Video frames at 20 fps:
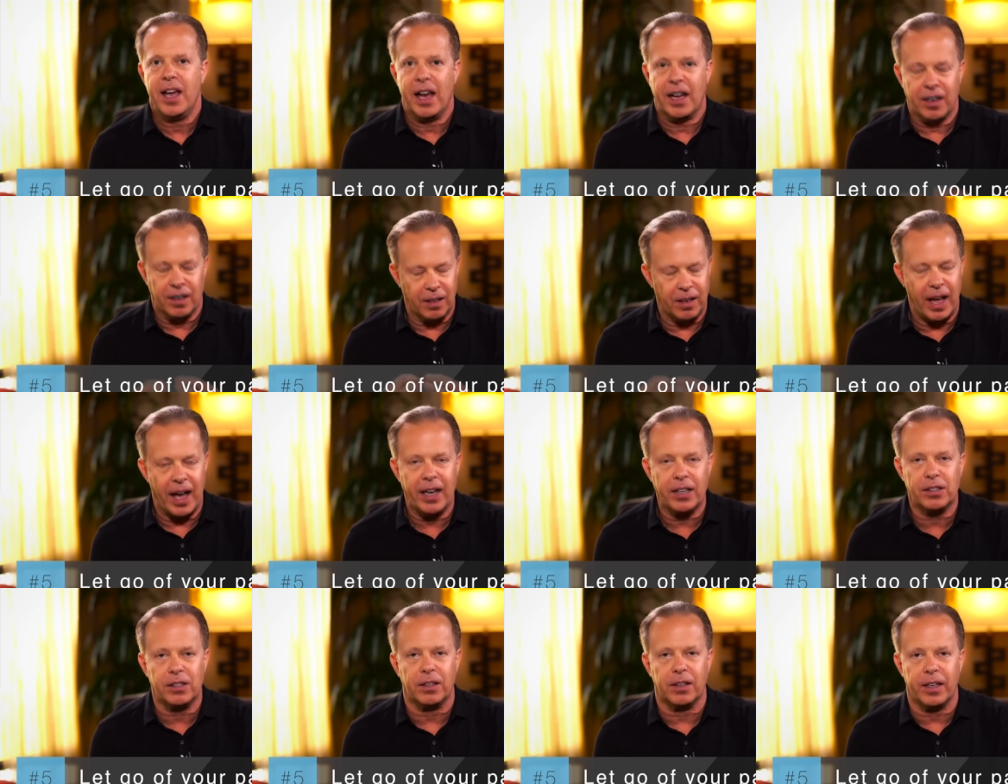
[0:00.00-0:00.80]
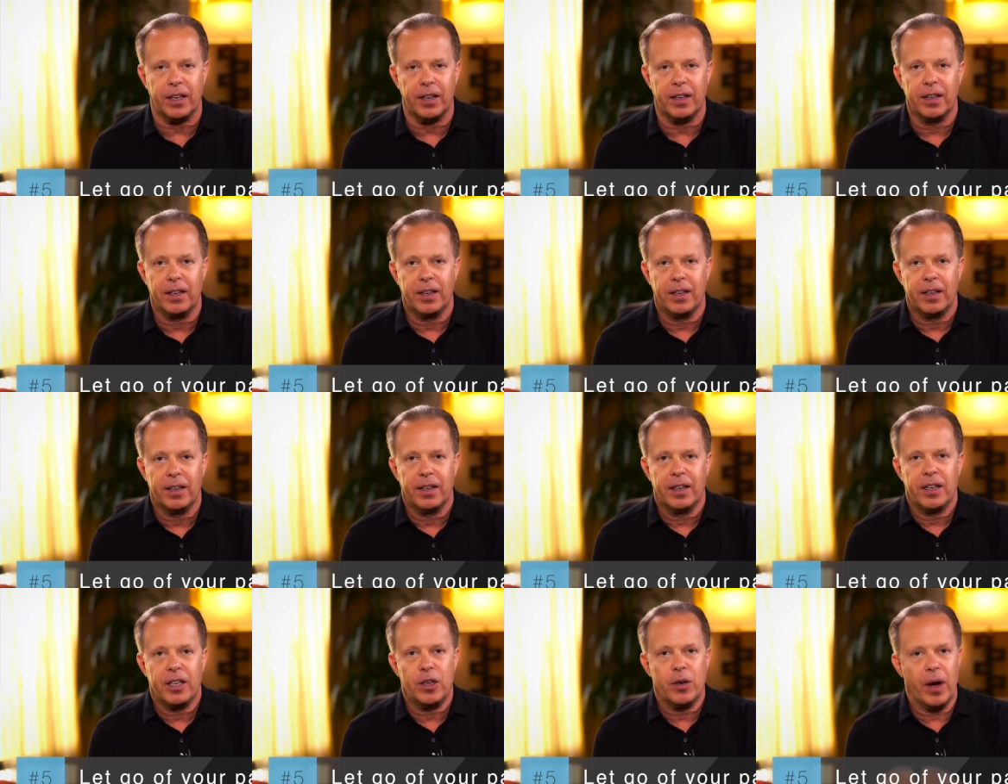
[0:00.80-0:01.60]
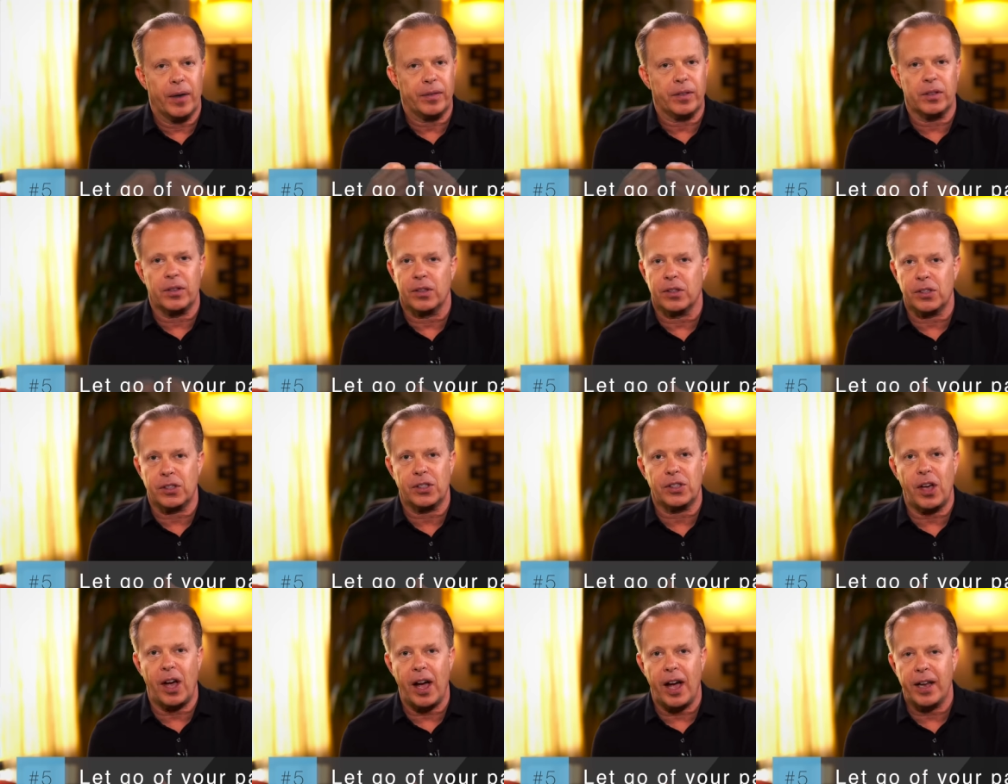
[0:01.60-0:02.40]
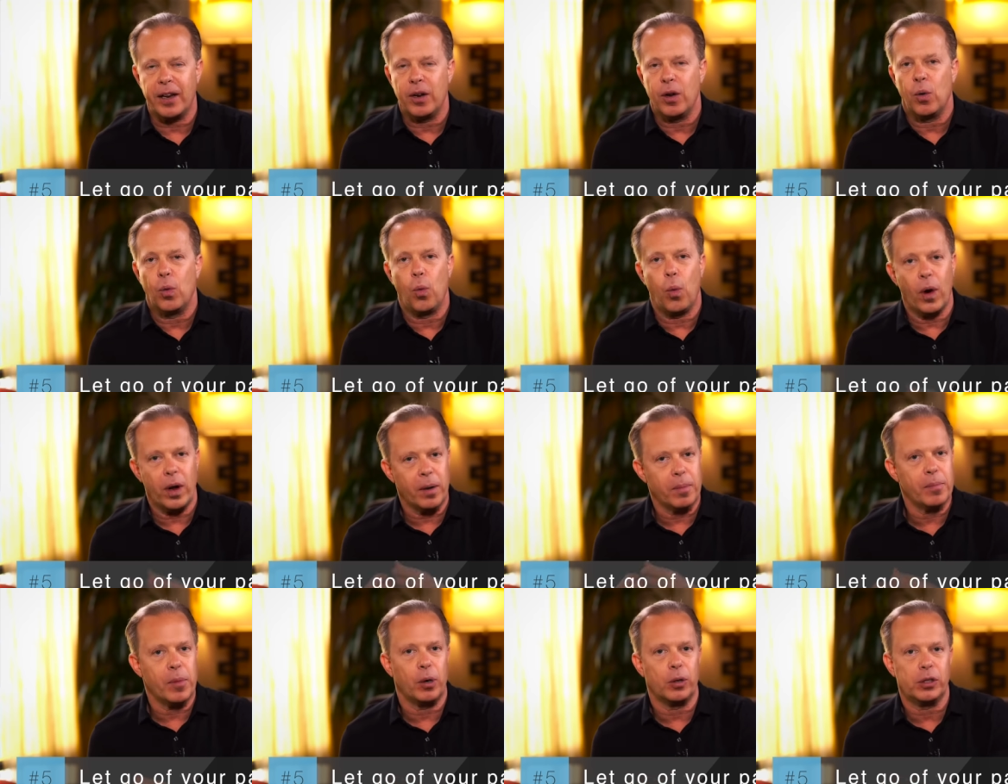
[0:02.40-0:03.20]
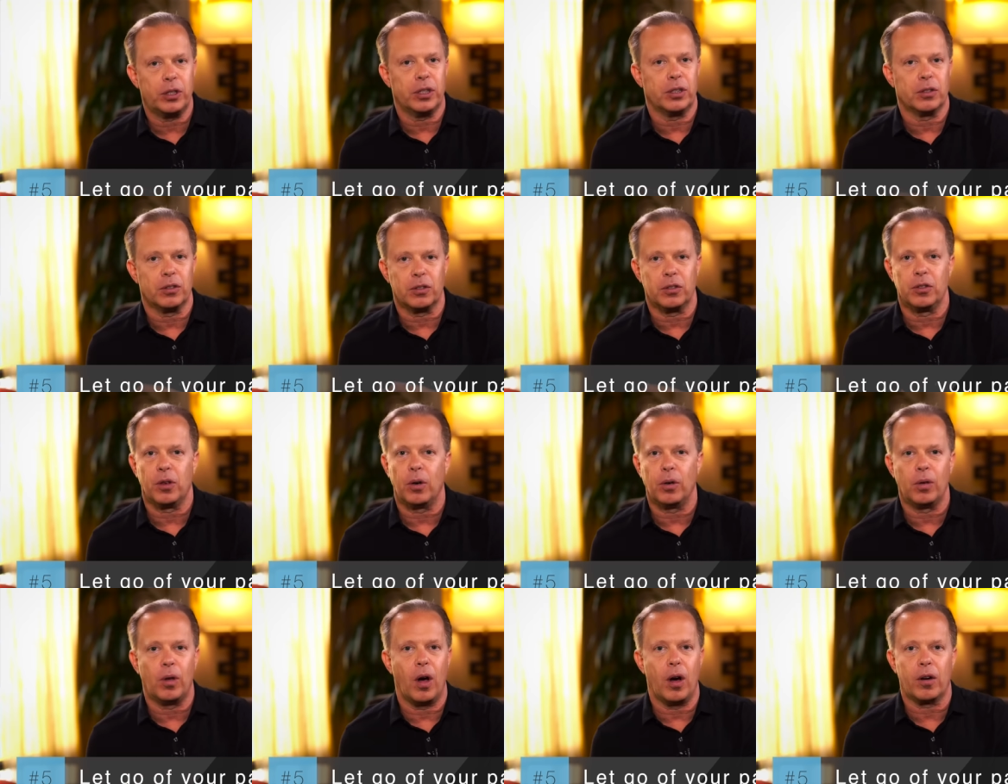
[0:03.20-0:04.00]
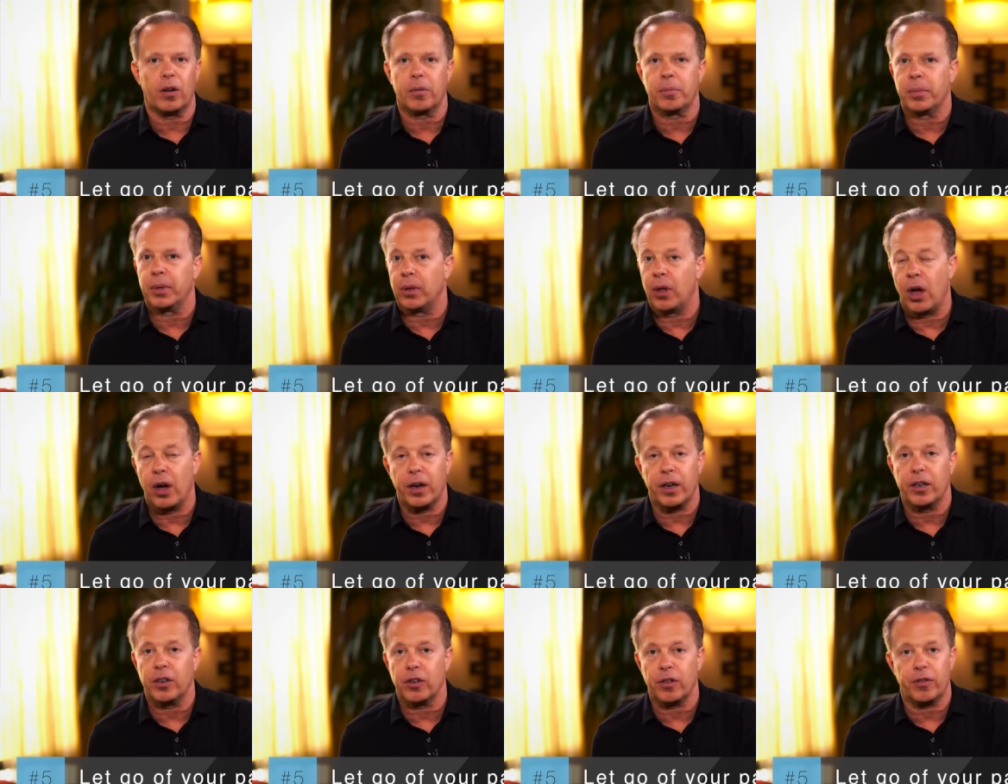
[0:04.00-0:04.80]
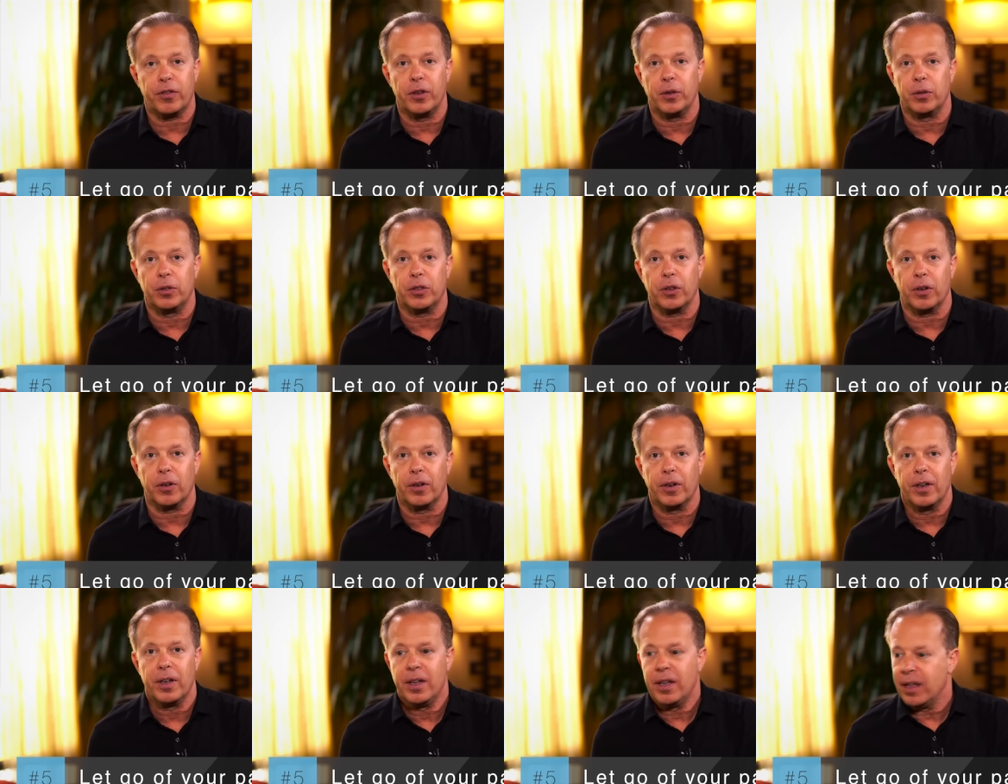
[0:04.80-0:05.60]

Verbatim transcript: And lastly, you have to decide what emotions no longer belong in your future.